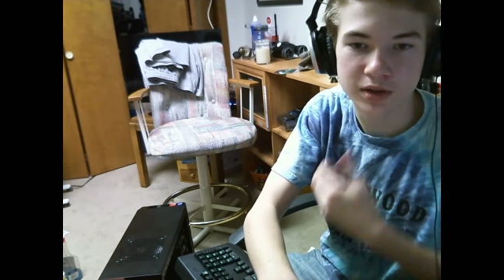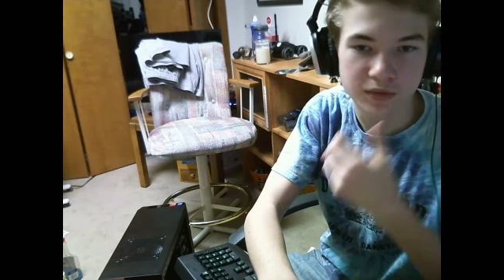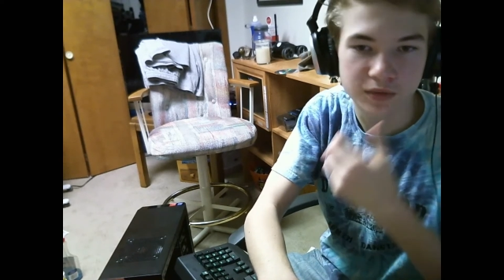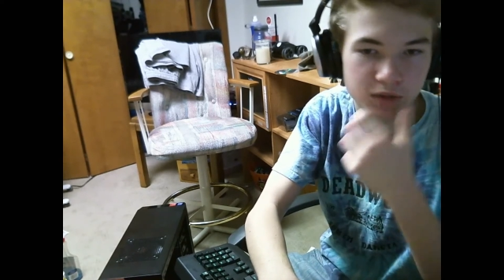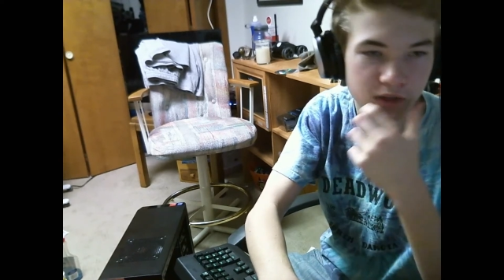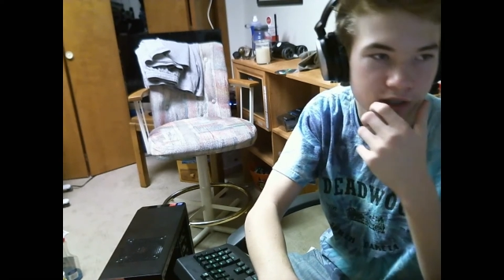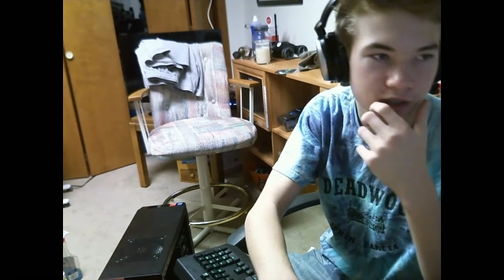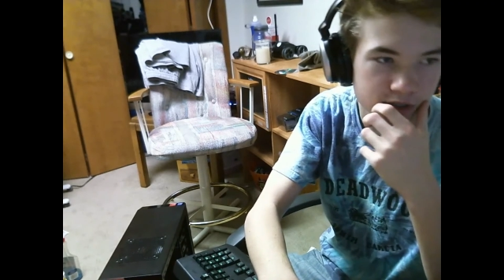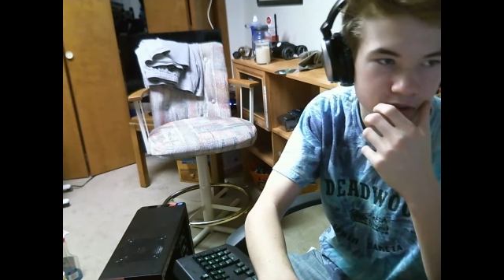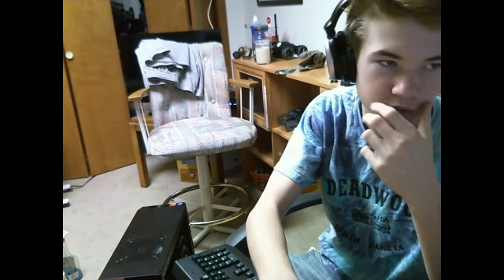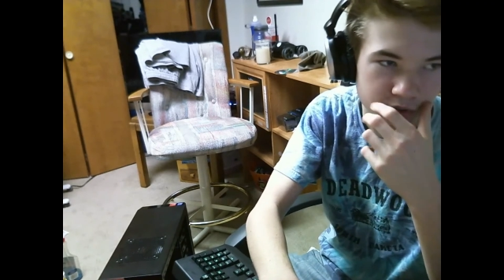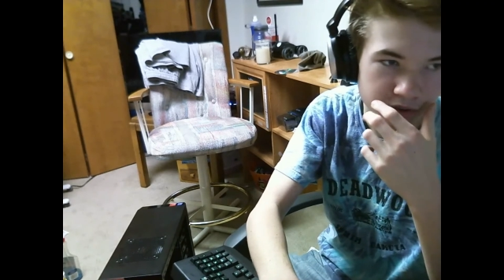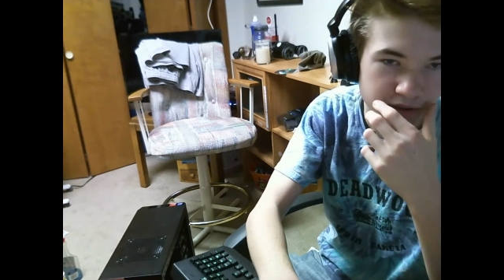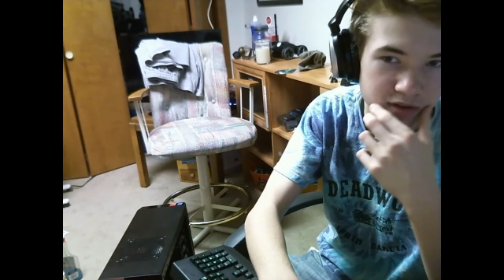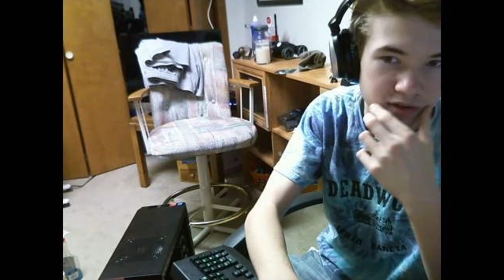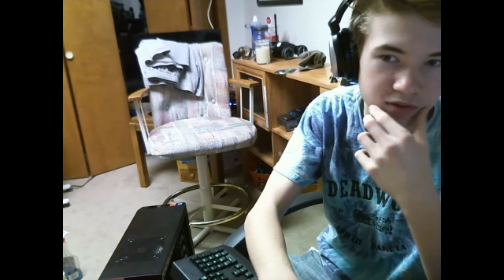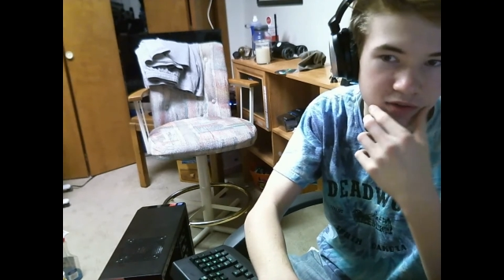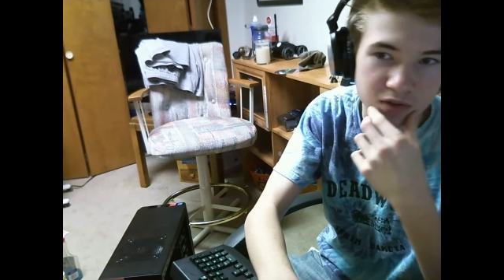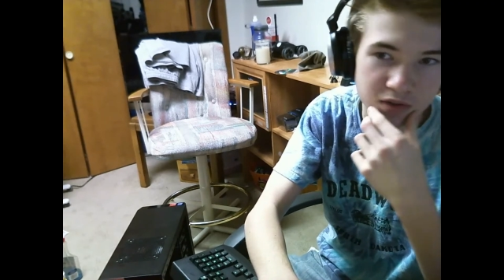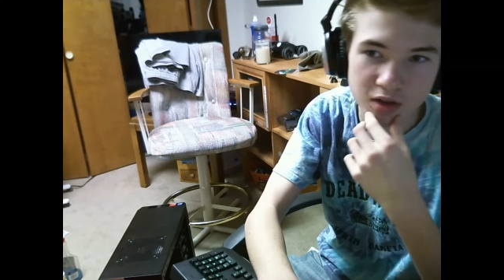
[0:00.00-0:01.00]
if you guys enjoyed
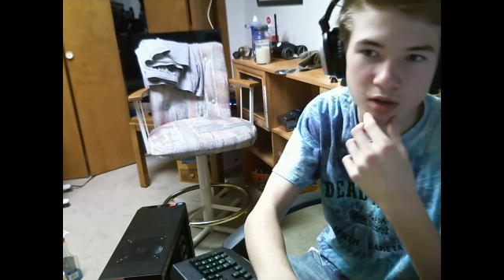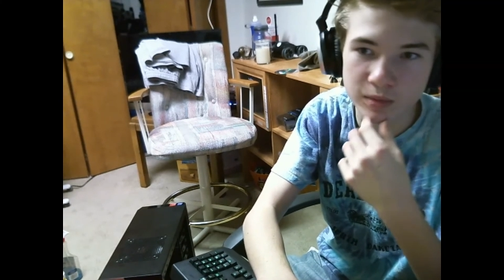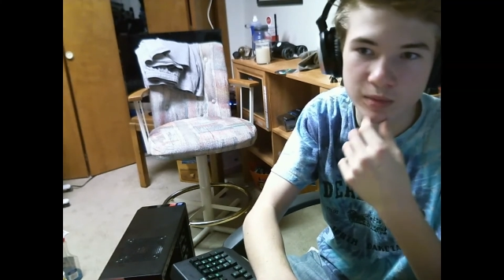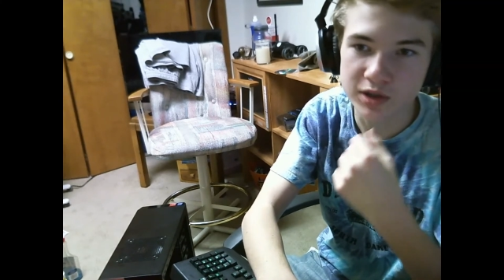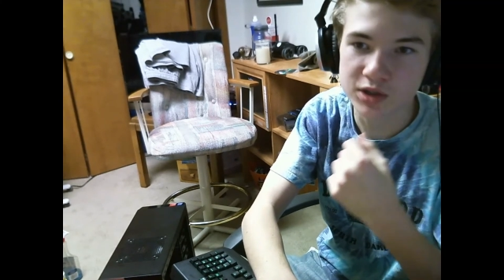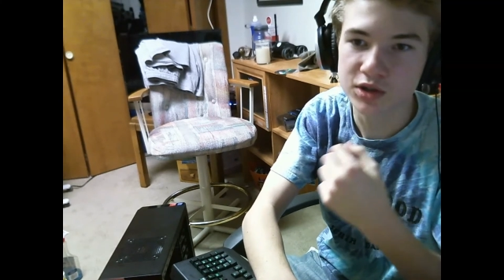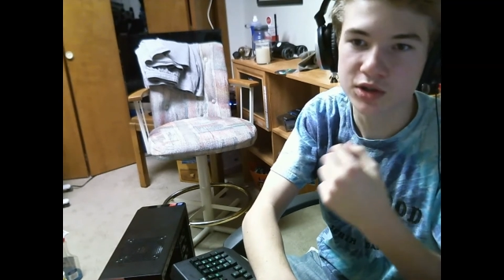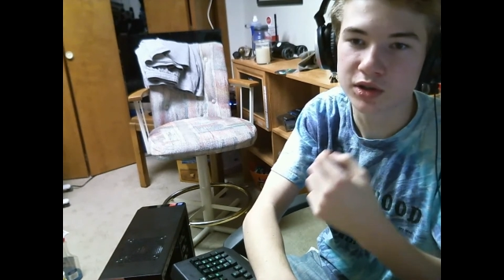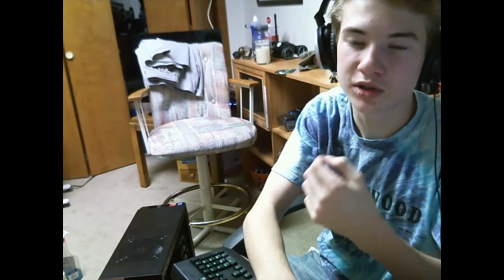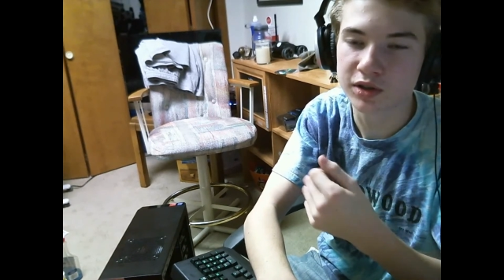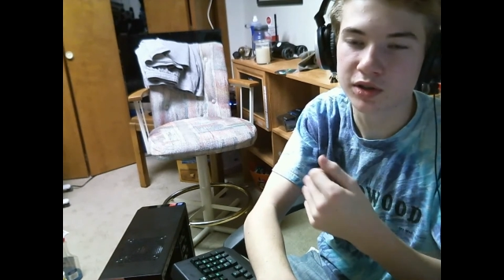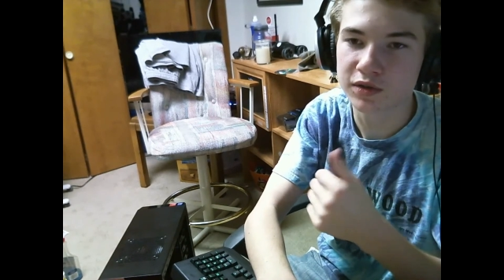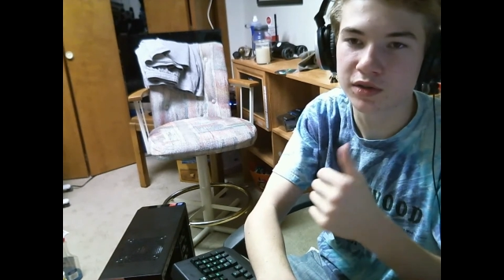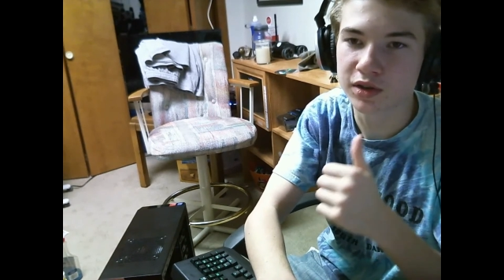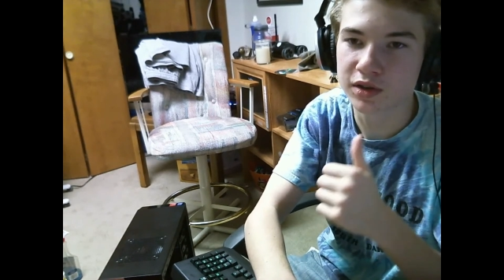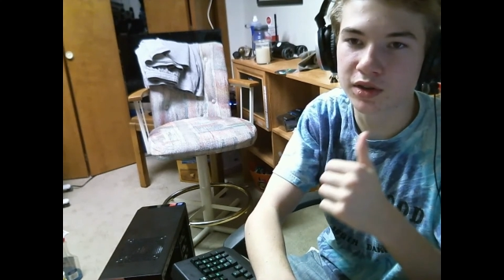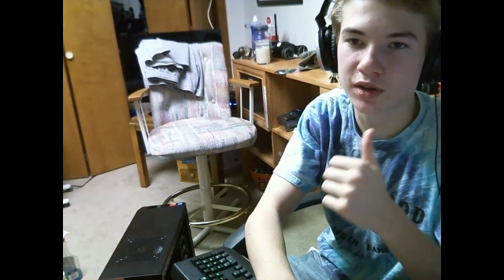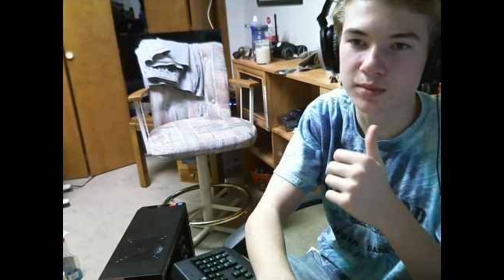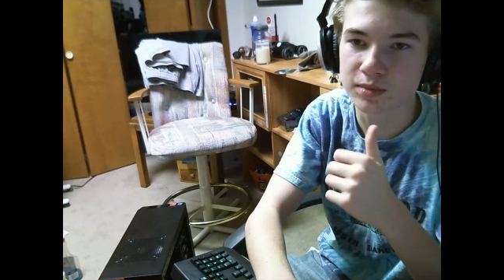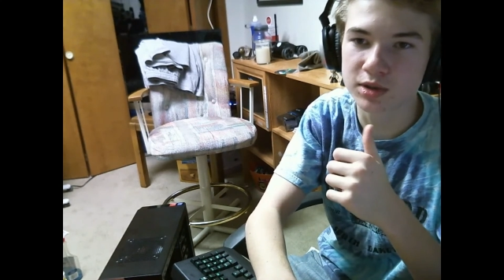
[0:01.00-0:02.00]
this video, make sure you leave it a
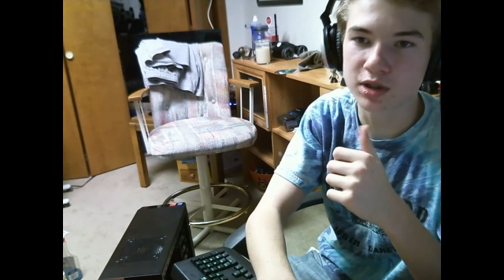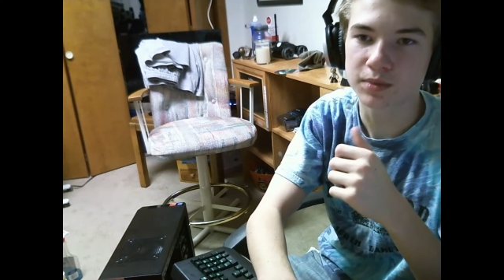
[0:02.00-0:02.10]
thumbs